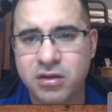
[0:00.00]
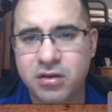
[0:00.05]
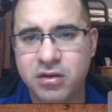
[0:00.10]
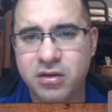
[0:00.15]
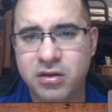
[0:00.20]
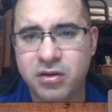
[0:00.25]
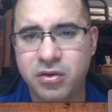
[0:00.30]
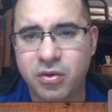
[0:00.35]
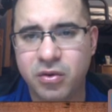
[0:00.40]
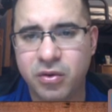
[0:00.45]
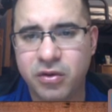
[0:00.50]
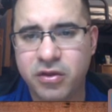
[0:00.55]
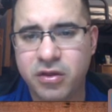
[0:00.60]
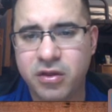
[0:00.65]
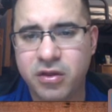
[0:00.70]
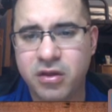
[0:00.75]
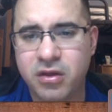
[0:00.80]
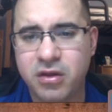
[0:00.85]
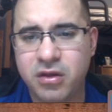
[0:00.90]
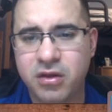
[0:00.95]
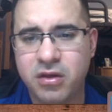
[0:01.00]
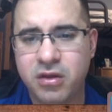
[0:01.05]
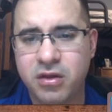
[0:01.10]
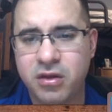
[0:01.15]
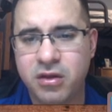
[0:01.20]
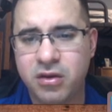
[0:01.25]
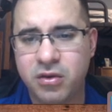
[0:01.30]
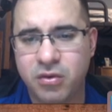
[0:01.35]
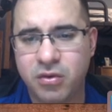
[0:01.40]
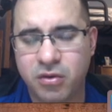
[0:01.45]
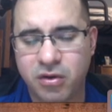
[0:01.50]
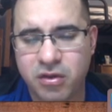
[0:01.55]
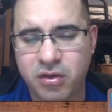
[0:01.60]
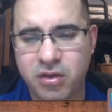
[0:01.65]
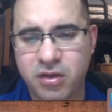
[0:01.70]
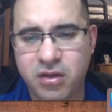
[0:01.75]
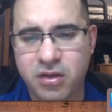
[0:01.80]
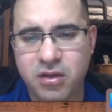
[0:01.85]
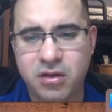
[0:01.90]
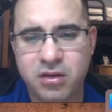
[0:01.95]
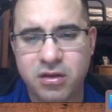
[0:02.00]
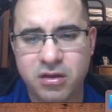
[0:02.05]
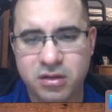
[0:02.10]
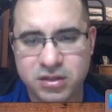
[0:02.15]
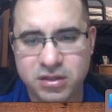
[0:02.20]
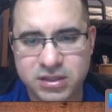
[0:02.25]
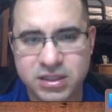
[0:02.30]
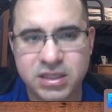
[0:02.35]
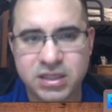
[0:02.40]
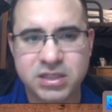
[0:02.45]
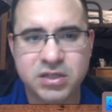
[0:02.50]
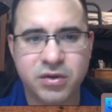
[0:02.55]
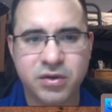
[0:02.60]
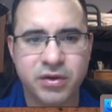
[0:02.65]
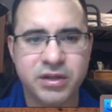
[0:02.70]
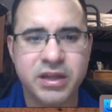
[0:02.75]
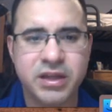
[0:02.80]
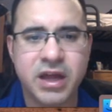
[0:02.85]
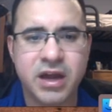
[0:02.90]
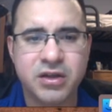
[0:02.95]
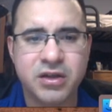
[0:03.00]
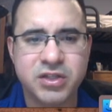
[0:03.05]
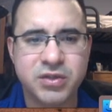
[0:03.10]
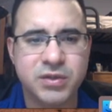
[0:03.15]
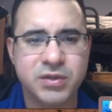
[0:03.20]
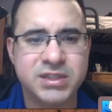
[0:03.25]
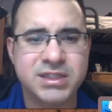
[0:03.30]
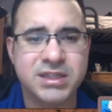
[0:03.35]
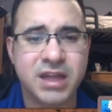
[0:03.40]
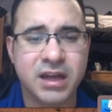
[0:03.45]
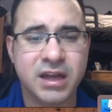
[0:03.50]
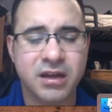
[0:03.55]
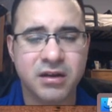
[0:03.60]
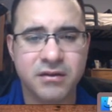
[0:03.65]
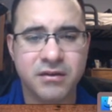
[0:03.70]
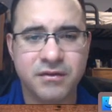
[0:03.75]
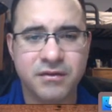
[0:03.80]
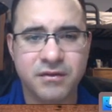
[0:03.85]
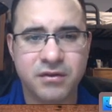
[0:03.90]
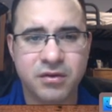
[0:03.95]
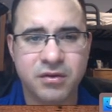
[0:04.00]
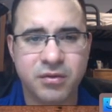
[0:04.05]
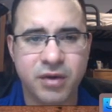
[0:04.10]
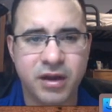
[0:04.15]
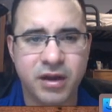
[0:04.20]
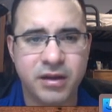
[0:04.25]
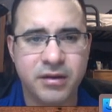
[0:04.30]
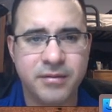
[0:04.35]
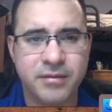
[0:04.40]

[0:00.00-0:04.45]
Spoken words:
north, north. See, it's going down, so it's negative, right?